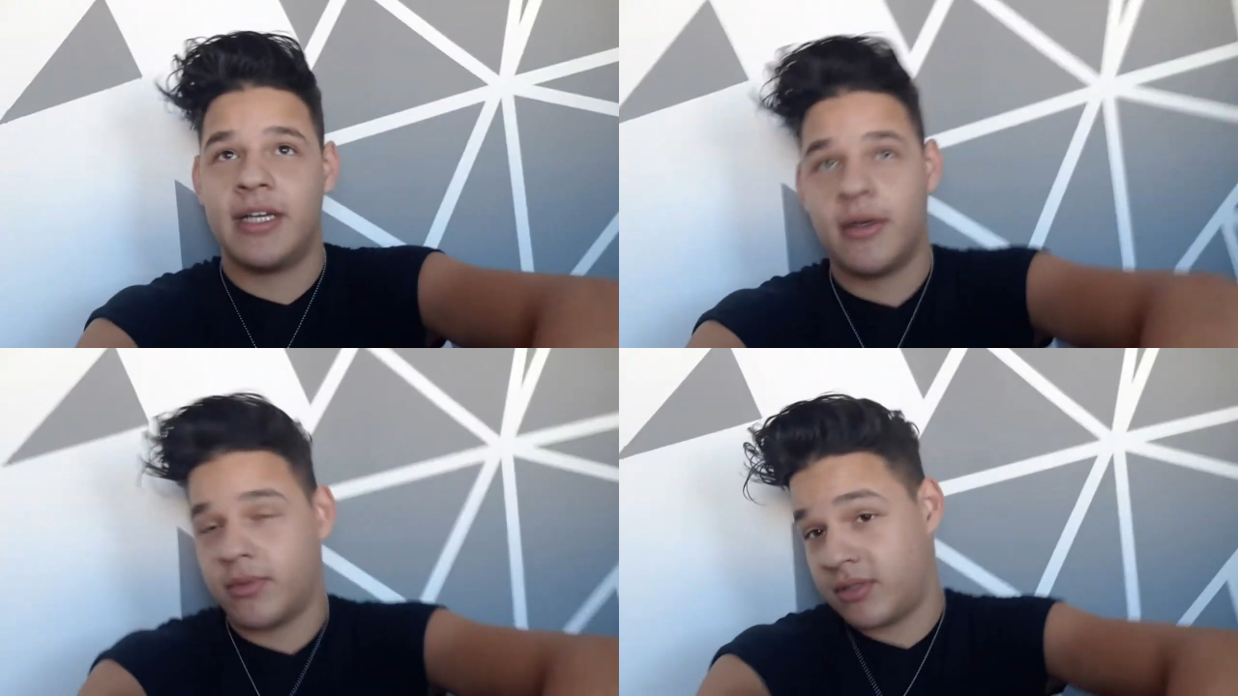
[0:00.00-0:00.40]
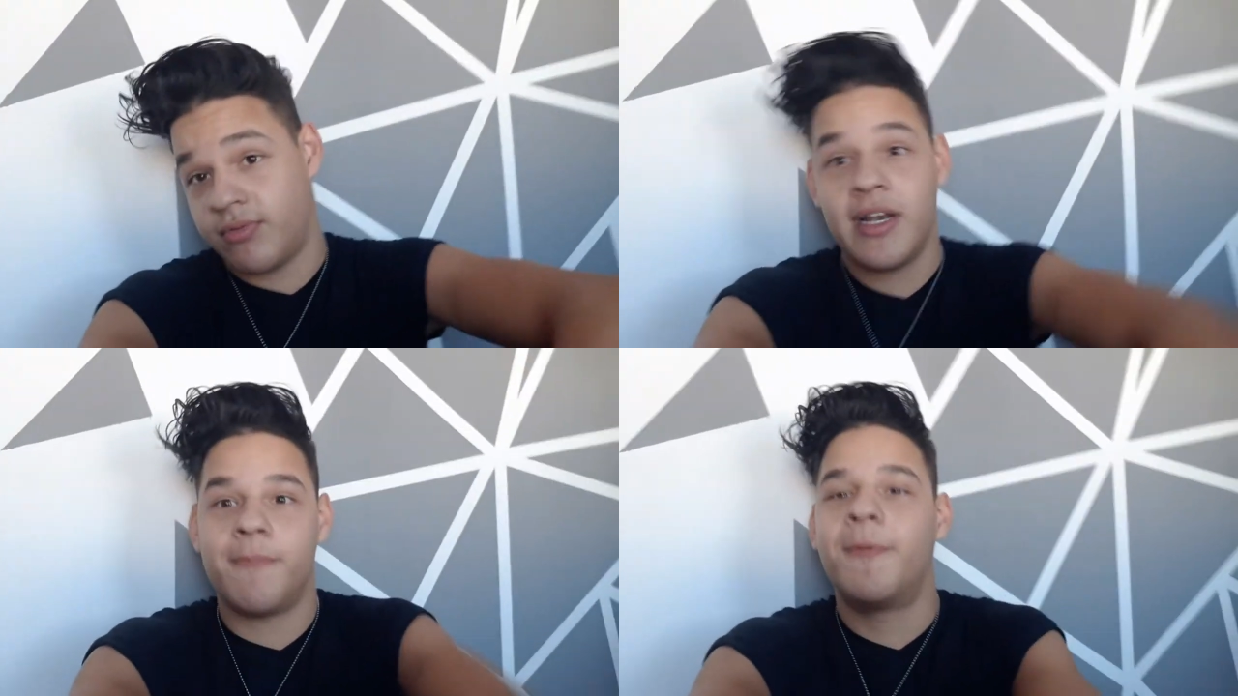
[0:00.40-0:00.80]
I was
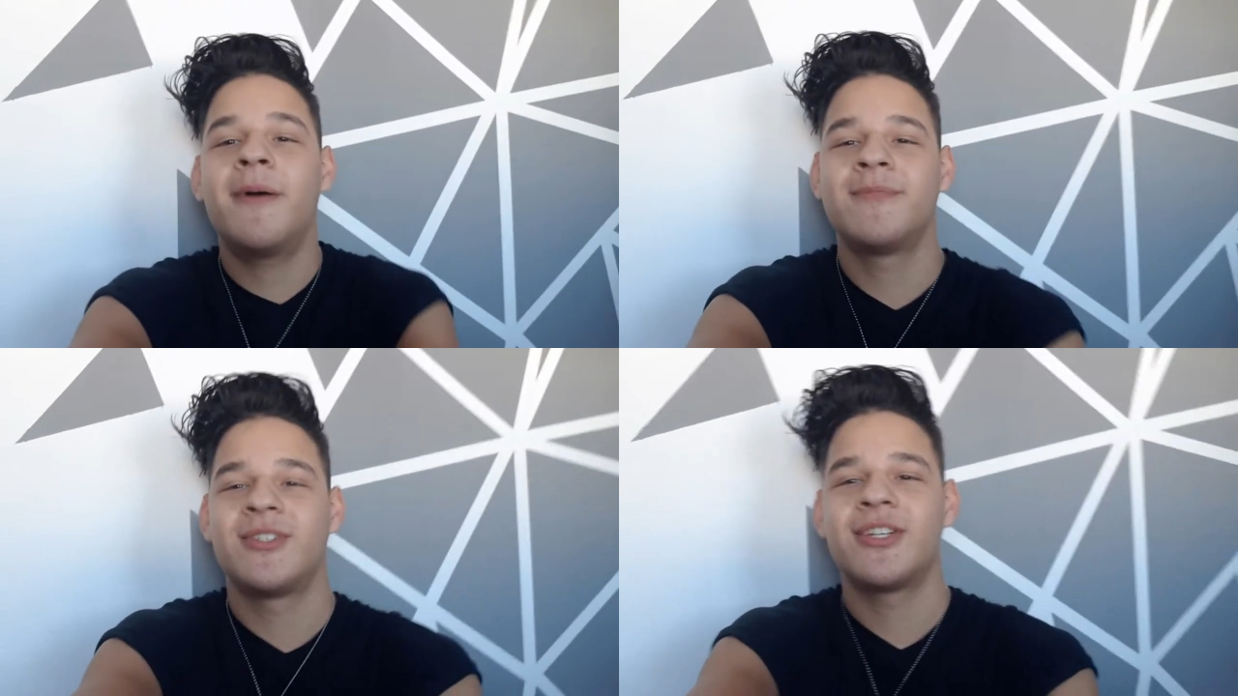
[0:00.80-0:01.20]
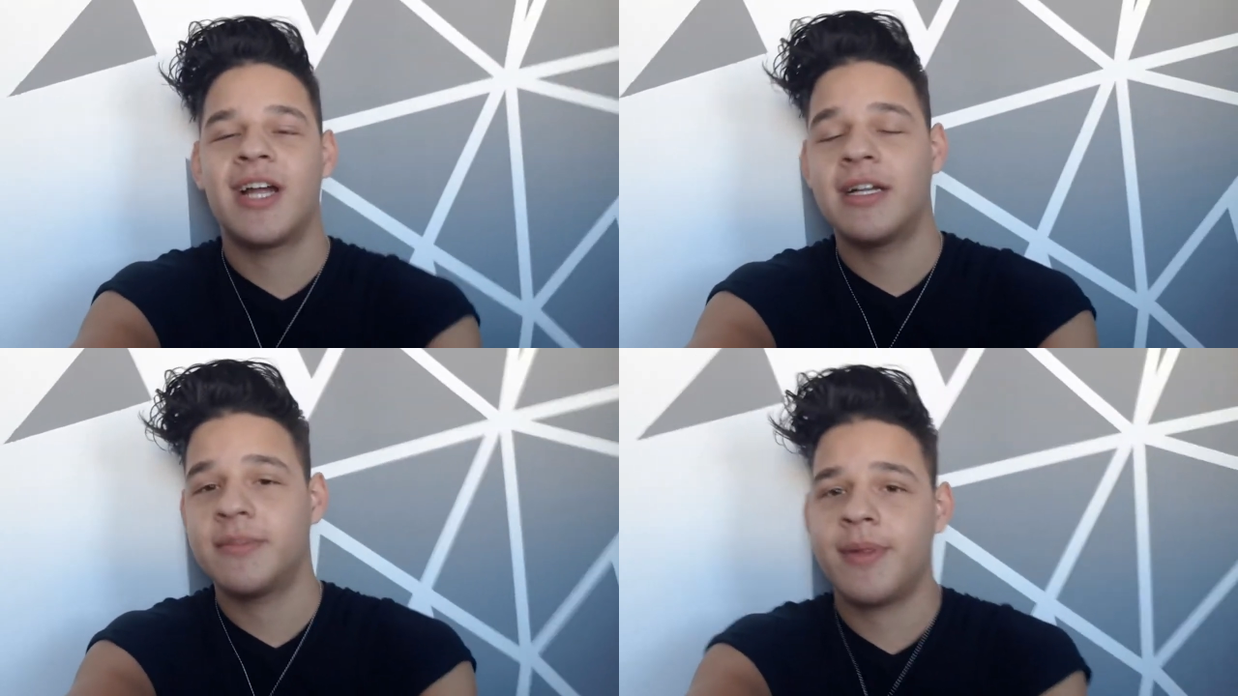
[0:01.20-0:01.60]
really pumped to learn how
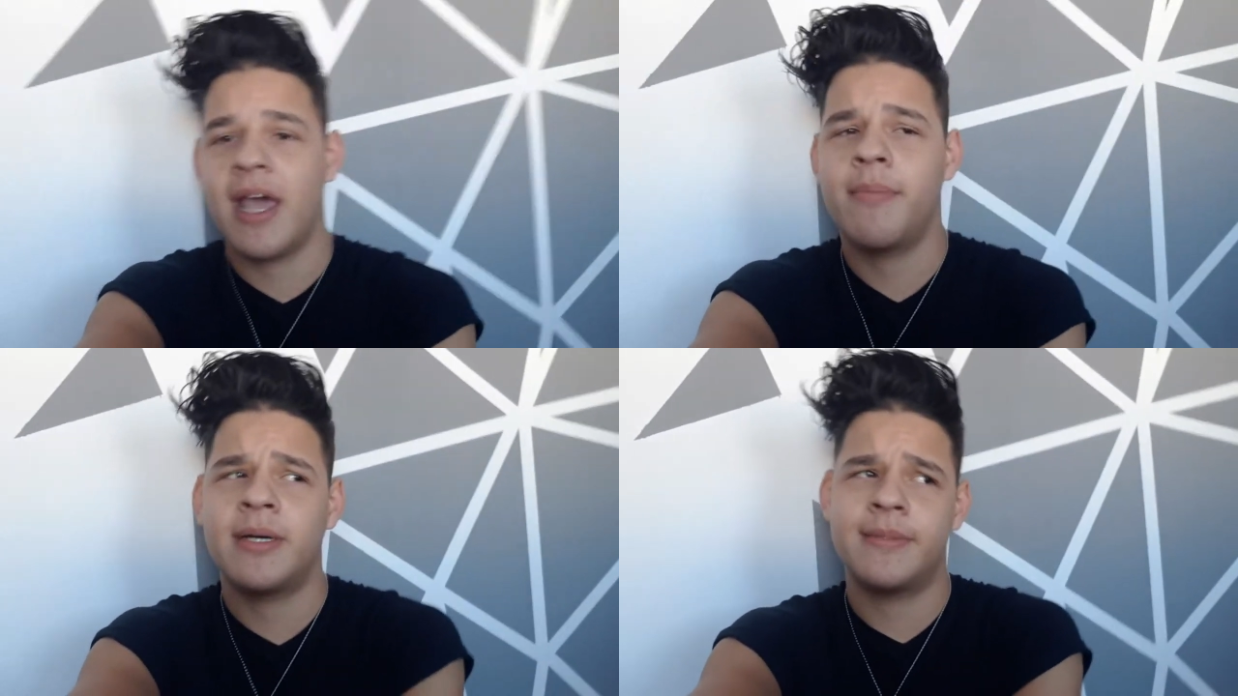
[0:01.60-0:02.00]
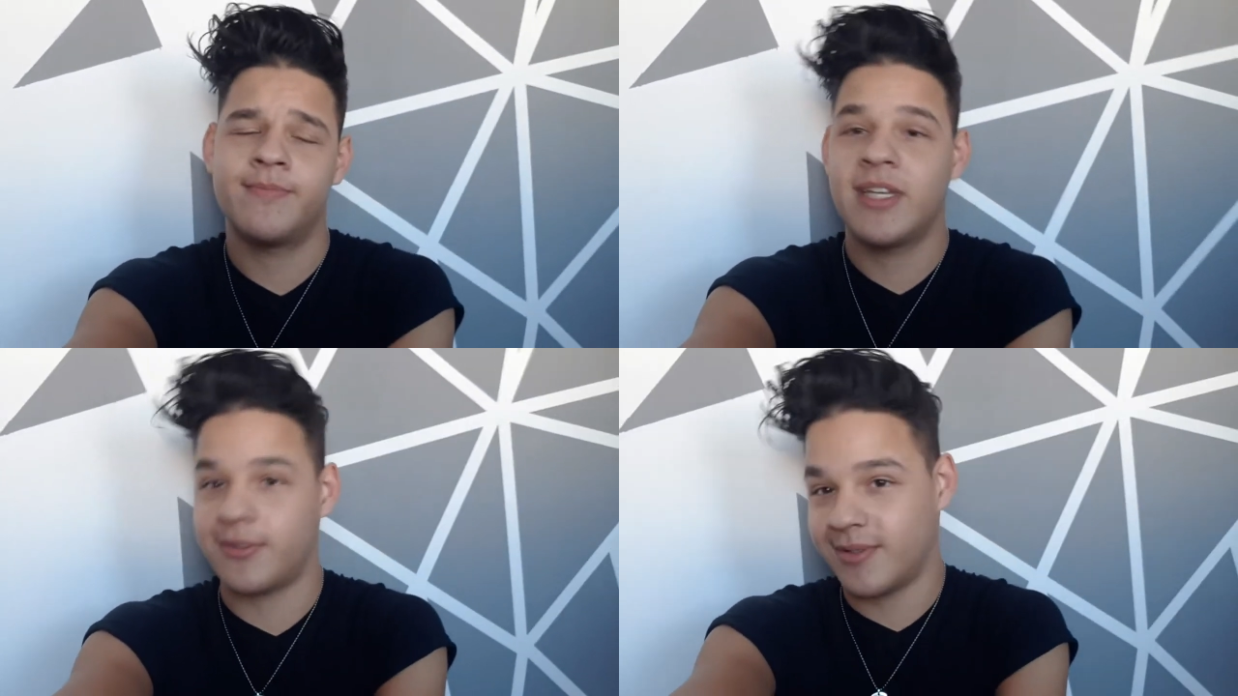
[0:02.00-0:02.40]
to play it, but
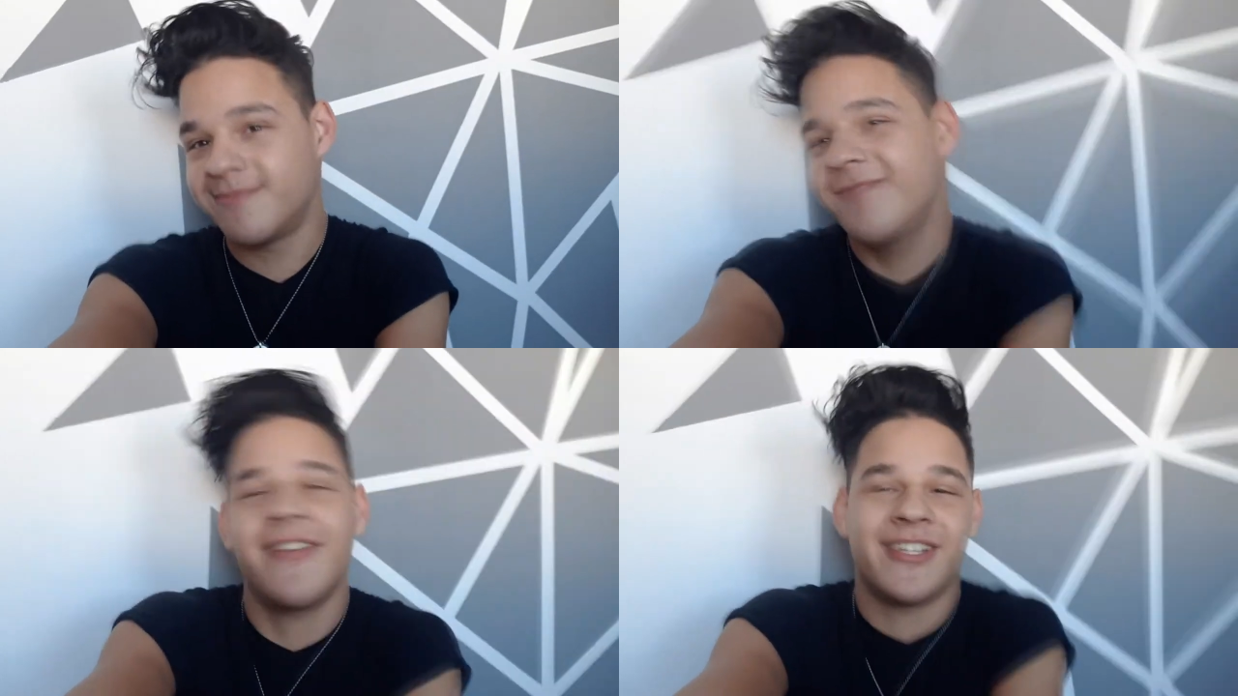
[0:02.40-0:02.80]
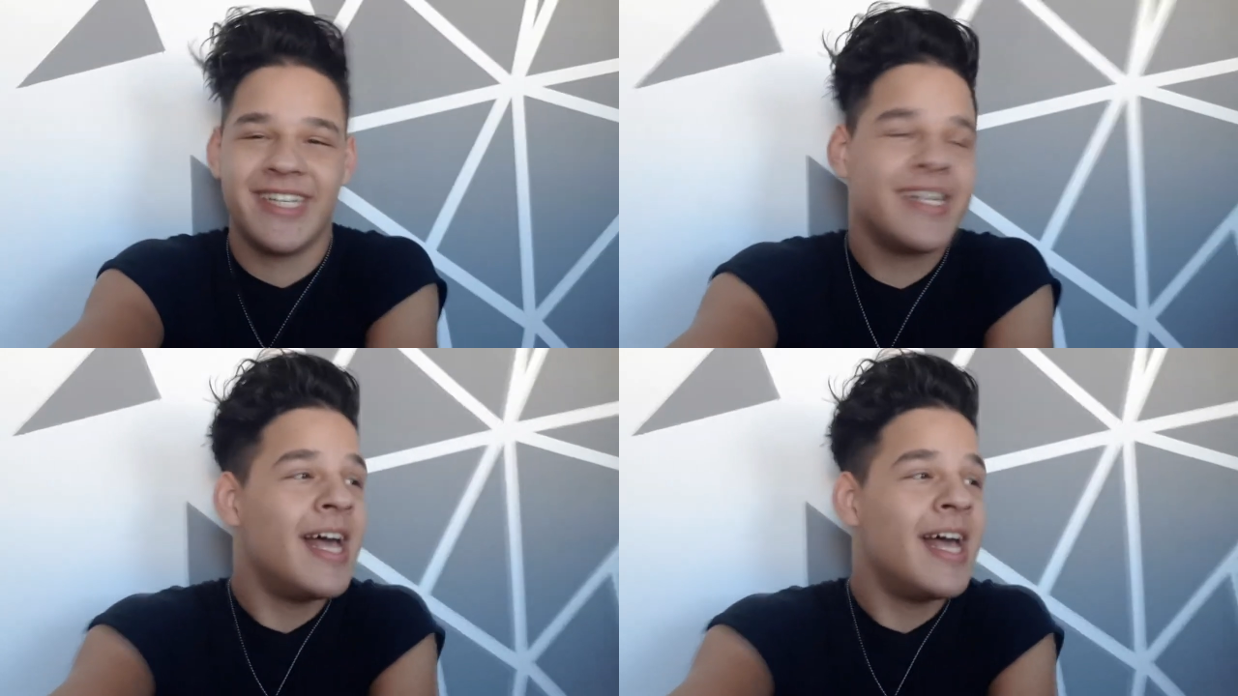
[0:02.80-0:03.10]
guess what, never did.